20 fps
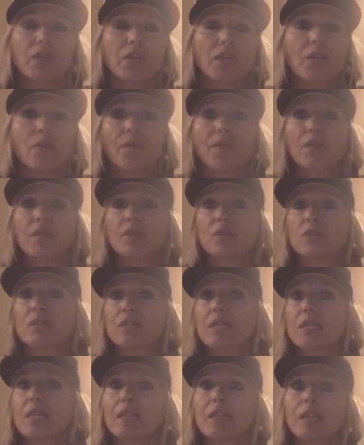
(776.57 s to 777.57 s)
They don't think there's
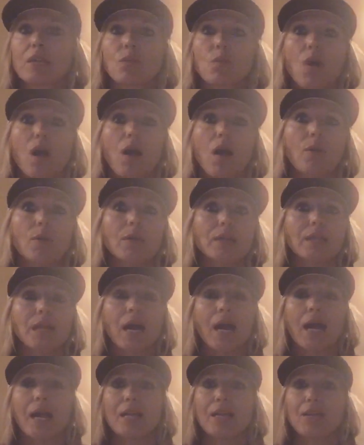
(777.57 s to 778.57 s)
anything wrong with
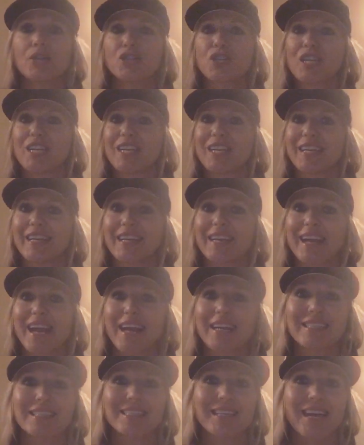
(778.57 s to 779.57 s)
lying, cheating,
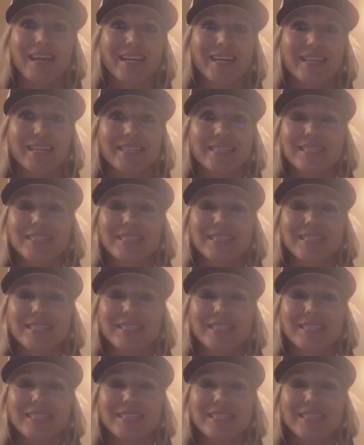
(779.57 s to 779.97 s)
gaslighting,